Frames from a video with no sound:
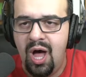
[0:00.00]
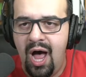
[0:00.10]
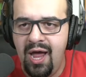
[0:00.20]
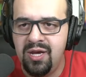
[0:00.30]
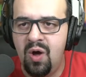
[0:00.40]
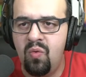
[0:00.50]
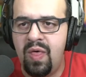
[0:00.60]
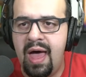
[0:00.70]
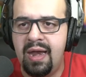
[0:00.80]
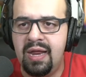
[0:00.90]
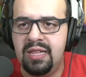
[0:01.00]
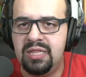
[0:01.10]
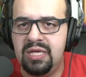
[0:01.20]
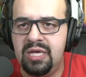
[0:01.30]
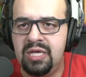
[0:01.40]
I know that
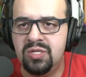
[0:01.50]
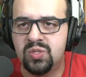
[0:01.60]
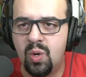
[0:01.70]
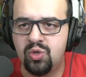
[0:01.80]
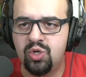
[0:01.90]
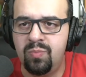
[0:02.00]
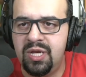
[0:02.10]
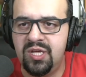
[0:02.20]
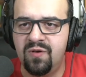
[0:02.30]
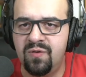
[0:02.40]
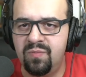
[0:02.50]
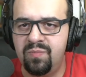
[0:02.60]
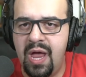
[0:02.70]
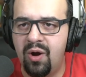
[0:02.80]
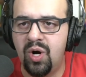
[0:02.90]
in the social media
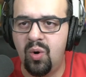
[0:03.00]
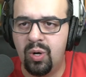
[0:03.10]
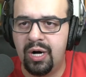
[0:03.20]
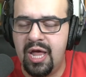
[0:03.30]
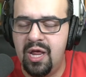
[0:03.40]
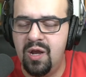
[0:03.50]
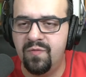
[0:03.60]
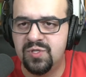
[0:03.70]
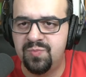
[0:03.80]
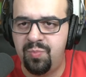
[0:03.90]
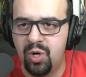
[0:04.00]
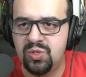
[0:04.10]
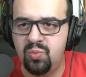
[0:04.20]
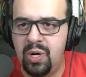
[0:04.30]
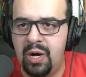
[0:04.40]
era we're in of
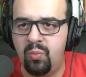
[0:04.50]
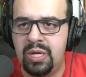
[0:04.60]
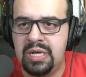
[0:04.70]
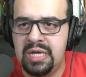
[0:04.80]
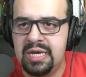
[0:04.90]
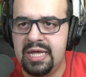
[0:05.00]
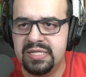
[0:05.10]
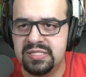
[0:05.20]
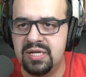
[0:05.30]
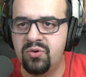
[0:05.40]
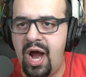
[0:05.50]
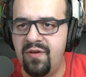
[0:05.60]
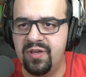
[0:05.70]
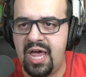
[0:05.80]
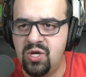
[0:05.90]
sports where we need instant
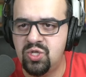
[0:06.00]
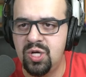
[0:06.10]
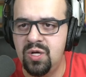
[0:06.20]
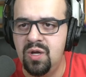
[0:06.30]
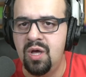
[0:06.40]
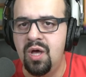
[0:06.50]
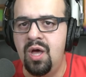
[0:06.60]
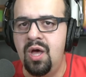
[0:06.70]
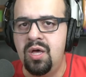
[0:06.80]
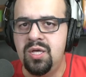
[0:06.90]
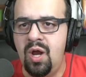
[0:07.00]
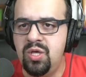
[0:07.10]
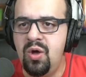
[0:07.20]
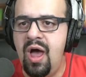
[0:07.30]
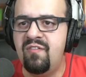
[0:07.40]
gratification,
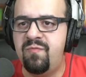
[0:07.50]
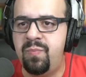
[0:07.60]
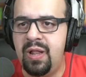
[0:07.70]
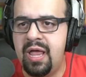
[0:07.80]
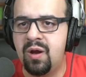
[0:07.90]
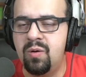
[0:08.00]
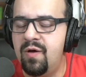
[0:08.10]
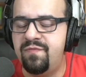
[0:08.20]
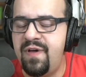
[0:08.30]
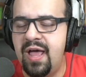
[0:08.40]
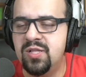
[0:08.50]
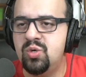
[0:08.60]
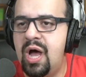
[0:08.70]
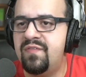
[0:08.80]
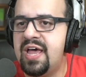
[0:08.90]
you have fans
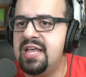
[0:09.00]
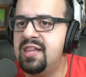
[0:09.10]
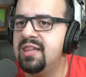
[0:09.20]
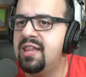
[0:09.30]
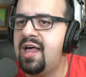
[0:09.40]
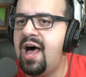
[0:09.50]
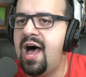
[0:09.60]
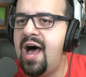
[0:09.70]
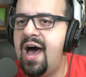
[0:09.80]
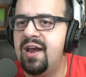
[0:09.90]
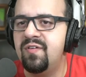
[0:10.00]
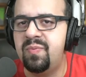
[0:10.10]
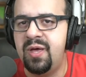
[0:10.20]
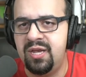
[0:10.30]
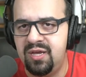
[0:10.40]
who have a lot of
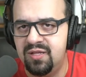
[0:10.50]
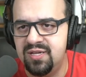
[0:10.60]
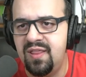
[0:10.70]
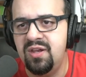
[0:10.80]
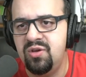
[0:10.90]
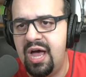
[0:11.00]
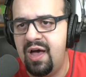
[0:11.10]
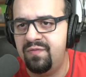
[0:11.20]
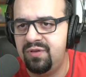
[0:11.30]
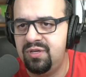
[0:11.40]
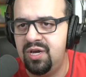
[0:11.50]
opinions, and then you have,